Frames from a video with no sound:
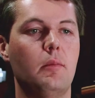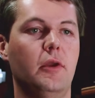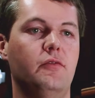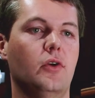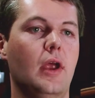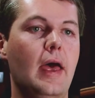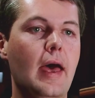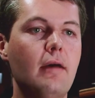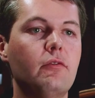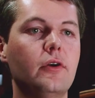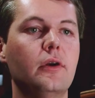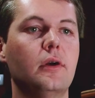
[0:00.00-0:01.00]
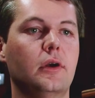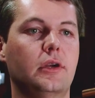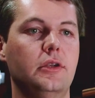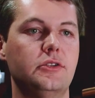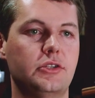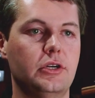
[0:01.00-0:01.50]
But if you're ever
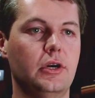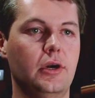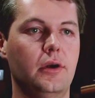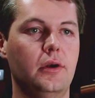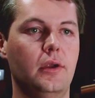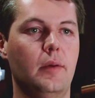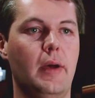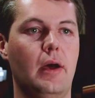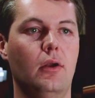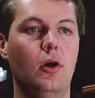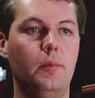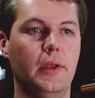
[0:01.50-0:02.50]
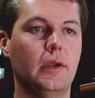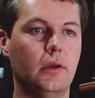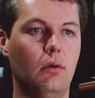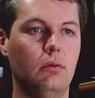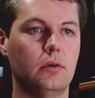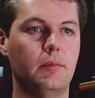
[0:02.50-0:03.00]
concerned about opening
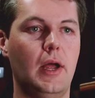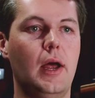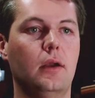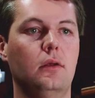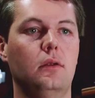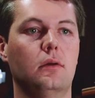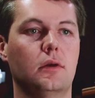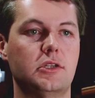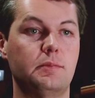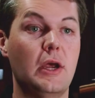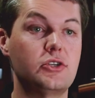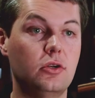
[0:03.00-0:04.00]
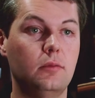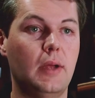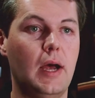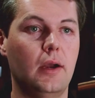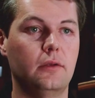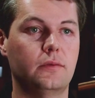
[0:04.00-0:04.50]
an older bottle or a special
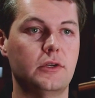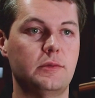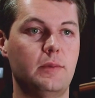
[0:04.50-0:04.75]
bottle for a